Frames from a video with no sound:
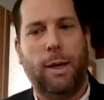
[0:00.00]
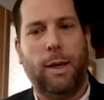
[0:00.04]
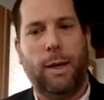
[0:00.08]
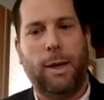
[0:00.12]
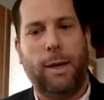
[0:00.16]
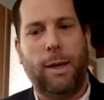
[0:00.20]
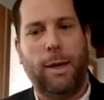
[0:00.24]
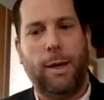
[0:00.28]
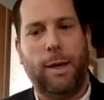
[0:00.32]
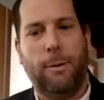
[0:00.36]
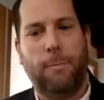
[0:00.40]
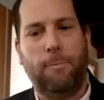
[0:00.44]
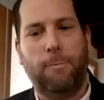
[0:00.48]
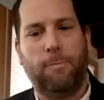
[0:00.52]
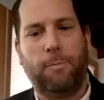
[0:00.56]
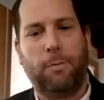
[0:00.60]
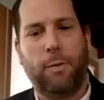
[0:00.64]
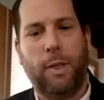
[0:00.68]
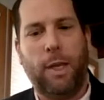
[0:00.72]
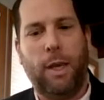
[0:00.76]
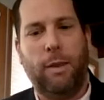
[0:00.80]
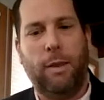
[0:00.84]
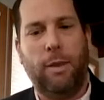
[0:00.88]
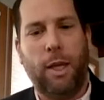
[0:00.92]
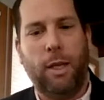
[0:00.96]

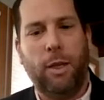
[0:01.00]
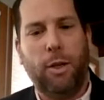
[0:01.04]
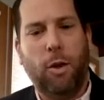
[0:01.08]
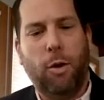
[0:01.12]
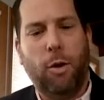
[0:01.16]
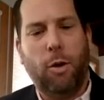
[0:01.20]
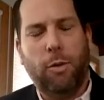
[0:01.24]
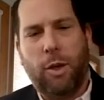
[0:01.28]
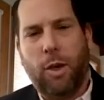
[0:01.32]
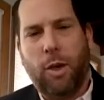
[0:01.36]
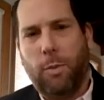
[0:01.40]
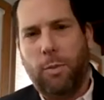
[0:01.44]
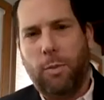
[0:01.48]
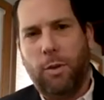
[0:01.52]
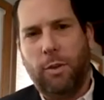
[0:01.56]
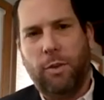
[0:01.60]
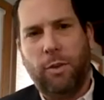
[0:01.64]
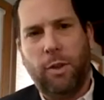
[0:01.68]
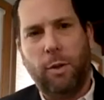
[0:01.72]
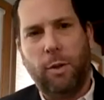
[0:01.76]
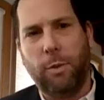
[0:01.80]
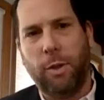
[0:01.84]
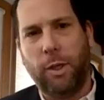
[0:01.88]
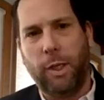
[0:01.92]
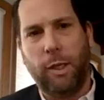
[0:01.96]
and they know the companies
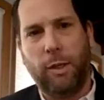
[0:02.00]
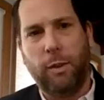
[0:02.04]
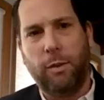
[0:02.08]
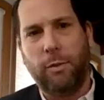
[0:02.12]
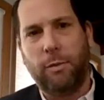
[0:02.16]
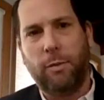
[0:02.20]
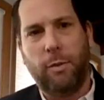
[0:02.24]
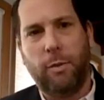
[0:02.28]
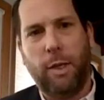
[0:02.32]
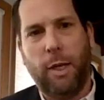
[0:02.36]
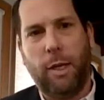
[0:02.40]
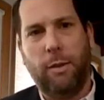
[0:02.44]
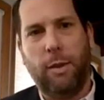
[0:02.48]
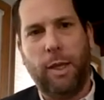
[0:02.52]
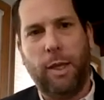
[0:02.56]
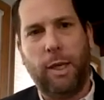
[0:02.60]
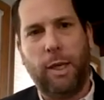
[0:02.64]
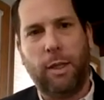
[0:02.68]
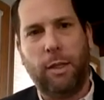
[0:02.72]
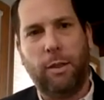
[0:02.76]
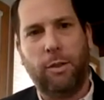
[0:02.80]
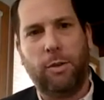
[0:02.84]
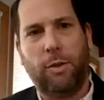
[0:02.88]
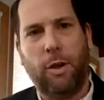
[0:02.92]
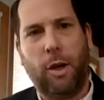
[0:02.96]
intimately, and they
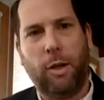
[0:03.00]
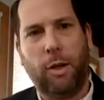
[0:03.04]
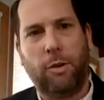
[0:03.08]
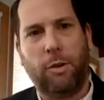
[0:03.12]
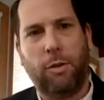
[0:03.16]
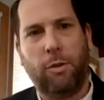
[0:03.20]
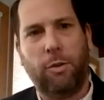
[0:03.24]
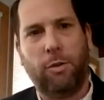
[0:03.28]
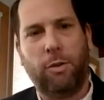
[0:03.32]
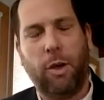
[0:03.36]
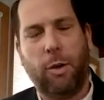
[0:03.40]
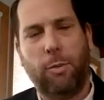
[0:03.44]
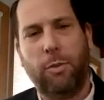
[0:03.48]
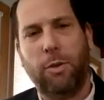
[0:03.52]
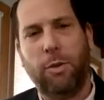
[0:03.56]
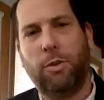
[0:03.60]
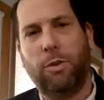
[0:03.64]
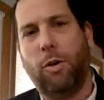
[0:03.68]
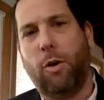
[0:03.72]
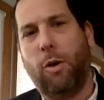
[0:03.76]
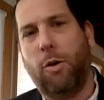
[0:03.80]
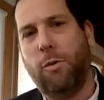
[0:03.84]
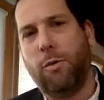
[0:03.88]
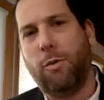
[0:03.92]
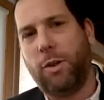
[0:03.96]
can talk to those
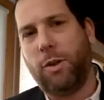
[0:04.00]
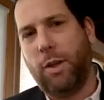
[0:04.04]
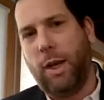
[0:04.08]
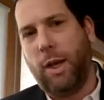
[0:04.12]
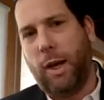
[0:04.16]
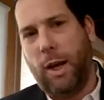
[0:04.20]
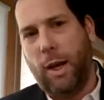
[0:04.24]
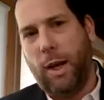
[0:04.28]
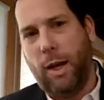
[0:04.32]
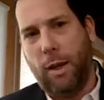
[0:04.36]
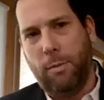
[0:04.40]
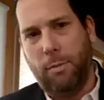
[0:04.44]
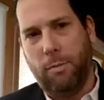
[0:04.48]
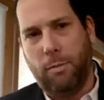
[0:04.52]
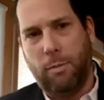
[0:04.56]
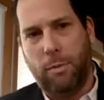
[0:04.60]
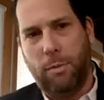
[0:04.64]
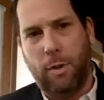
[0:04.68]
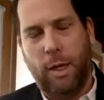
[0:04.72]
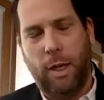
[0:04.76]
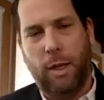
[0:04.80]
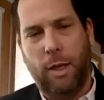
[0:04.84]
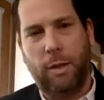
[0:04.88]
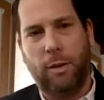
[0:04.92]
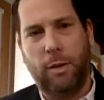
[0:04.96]
companies over time
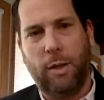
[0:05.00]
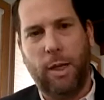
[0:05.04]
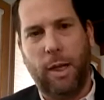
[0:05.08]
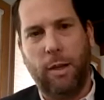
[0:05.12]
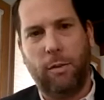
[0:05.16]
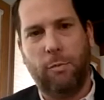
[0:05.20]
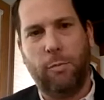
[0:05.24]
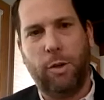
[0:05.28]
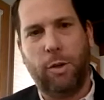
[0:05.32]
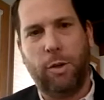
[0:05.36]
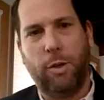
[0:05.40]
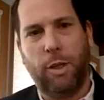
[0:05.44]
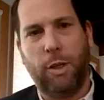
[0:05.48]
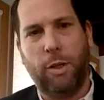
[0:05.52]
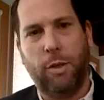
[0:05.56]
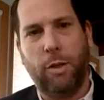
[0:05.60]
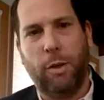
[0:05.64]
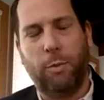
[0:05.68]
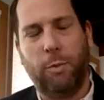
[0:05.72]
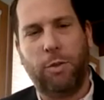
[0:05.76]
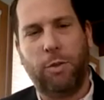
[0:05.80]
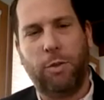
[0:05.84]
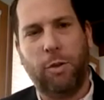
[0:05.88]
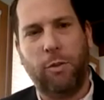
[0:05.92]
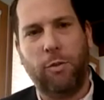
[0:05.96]
and really
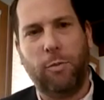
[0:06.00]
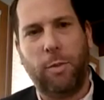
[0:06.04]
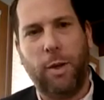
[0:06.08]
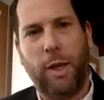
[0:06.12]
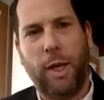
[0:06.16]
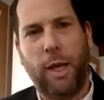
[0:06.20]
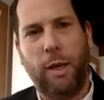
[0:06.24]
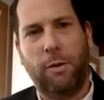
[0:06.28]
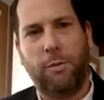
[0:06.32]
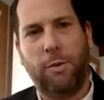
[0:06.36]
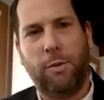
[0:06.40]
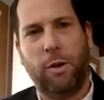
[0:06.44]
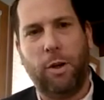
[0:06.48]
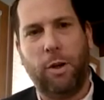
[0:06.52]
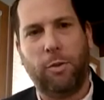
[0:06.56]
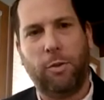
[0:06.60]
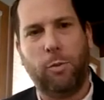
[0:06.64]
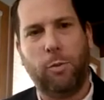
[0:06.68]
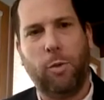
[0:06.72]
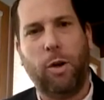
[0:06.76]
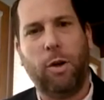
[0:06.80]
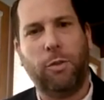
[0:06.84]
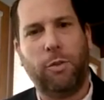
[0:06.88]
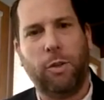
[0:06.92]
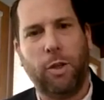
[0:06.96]
observe behavior as
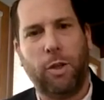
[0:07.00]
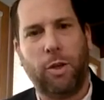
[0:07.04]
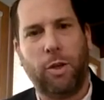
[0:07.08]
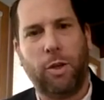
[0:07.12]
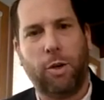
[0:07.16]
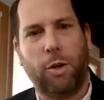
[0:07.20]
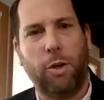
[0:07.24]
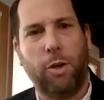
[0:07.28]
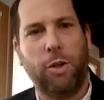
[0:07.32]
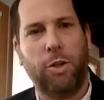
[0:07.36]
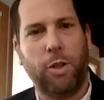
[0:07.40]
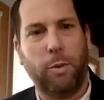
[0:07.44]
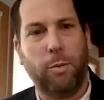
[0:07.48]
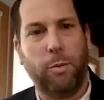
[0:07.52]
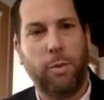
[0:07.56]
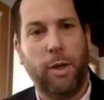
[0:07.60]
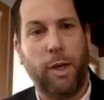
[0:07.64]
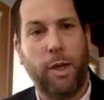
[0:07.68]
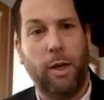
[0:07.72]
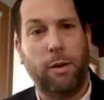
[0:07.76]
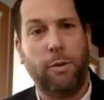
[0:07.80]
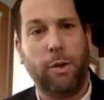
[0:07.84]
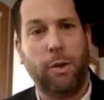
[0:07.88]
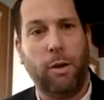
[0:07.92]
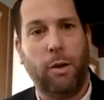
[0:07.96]
well as encouraging
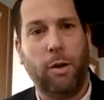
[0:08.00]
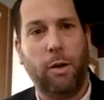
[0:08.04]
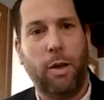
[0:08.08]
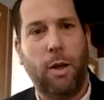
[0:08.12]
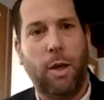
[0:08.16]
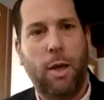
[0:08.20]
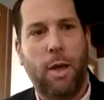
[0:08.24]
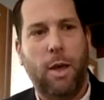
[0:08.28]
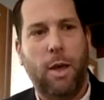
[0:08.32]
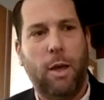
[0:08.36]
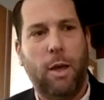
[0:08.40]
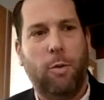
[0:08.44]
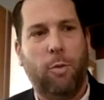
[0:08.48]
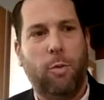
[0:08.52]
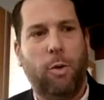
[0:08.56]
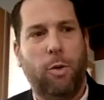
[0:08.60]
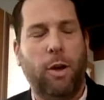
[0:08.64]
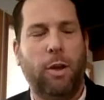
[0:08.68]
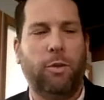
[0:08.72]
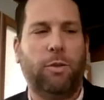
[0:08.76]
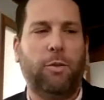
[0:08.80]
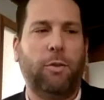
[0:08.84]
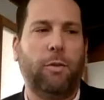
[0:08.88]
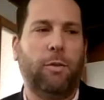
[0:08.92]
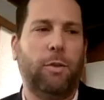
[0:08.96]
behavior.
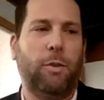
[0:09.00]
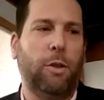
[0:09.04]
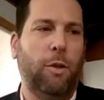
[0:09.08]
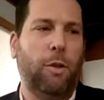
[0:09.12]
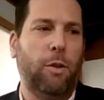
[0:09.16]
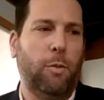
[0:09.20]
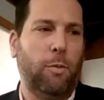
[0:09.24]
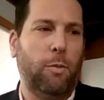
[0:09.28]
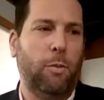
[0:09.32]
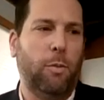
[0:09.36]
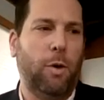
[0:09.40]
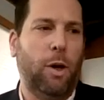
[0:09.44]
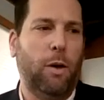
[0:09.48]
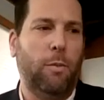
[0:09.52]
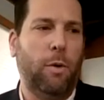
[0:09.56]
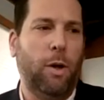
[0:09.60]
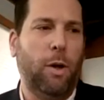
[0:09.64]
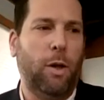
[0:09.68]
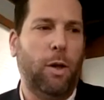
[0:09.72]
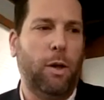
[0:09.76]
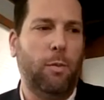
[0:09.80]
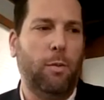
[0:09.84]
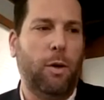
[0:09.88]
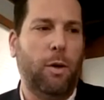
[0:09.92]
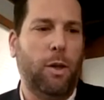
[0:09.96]
Whereas, you know,
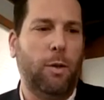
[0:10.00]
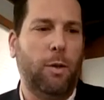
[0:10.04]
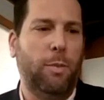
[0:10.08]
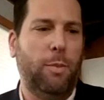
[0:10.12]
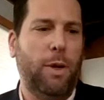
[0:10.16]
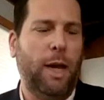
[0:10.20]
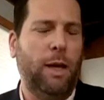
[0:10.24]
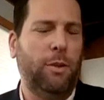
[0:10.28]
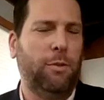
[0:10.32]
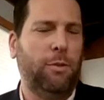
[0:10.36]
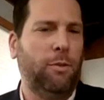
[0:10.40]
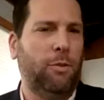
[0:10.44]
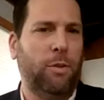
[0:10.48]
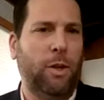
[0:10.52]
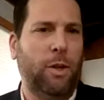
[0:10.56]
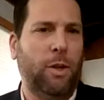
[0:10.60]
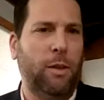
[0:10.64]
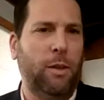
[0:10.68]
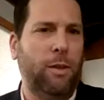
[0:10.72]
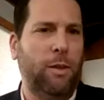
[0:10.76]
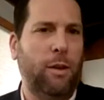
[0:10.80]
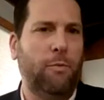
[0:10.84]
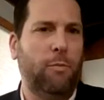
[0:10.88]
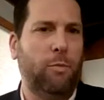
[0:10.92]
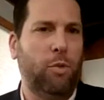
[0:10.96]
on the passive
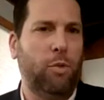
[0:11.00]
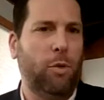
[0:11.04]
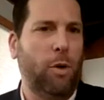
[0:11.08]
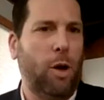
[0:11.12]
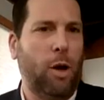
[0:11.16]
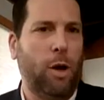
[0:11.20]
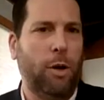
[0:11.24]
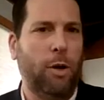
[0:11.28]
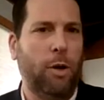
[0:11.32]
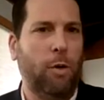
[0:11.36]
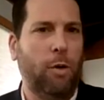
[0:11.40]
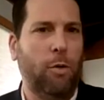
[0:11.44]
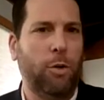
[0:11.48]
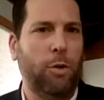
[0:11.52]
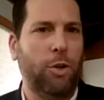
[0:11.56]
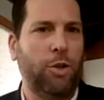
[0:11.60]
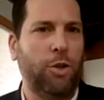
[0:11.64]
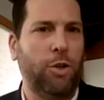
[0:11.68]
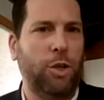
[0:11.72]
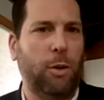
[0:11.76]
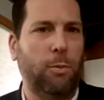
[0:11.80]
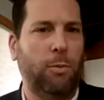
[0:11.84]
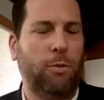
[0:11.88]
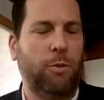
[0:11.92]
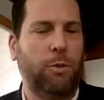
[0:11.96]
side, they have broad
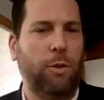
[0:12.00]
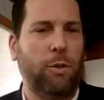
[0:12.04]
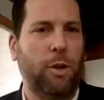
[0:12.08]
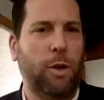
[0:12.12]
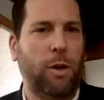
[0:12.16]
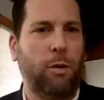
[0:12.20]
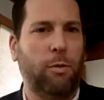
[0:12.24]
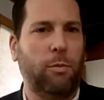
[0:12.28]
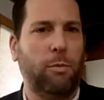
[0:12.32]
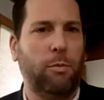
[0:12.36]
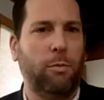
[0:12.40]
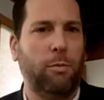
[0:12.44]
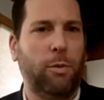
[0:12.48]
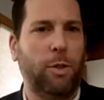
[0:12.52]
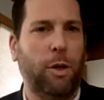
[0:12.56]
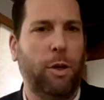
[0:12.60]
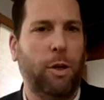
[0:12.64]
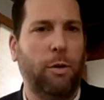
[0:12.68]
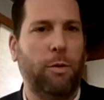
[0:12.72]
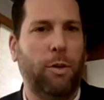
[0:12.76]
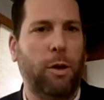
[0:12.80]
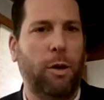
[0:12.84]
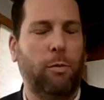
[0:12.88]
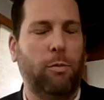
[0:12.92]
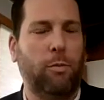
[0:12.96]
ownership. So their, you
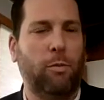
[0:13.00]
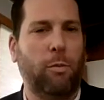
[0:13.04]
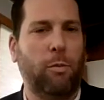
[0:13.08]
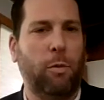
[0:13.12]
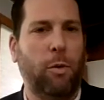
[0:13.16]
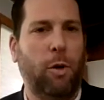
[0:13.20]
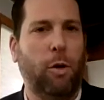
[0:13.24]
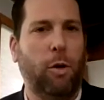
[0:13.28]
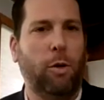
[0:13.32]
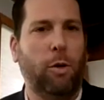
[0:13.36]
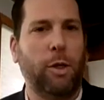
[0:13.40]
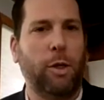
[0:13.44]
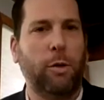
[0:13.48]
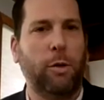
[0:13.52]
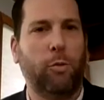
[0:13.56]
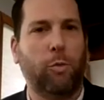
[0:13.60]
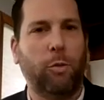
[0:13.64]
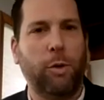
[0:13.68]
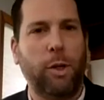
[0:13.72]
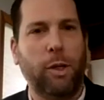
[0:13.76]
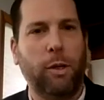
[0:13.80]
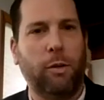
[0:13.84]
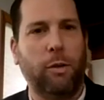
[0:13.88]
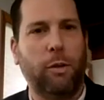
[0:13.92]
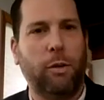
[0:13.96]
know, their only
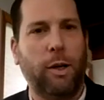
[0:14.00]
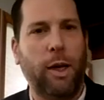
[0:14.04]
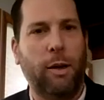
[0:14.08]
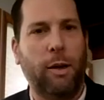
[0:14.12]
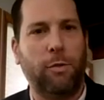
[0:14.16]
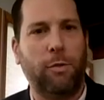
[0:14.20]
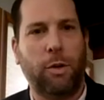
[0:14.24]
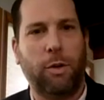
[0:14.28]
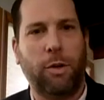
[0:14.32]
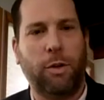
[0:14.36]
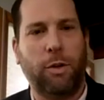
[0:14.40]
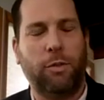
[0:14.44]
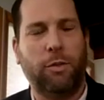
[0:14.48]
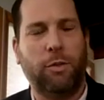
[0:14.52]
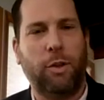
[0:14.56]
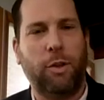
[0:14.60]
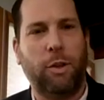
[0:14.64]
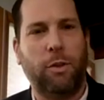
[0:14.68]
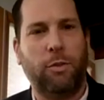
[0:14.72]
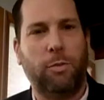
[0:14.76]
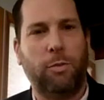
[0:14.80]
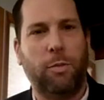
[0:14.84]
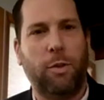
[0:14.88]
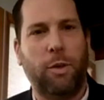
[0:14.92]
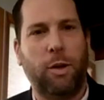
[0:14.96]
real lever is
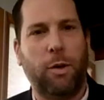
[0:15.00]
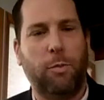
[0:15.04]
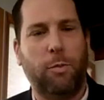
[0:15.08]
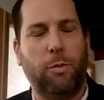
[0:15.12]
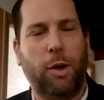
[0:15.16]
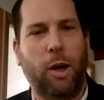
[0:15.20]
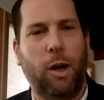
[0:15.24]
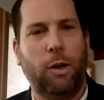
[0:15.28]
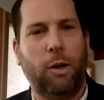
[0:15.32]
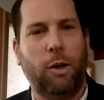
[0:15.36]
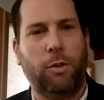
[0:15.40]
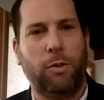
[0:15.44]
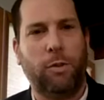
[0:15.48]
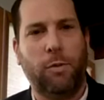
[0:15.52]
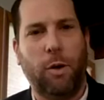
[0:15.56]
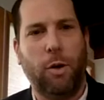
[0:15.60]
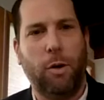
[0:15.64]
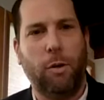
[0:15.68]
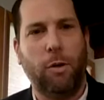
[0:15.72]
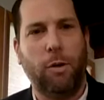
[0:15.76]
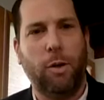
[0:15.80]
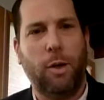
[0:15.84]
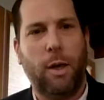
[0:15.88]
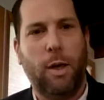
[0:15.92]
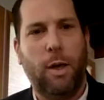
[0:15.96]
their proxy
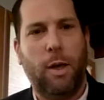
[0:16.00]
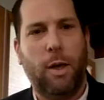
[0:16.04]
vote.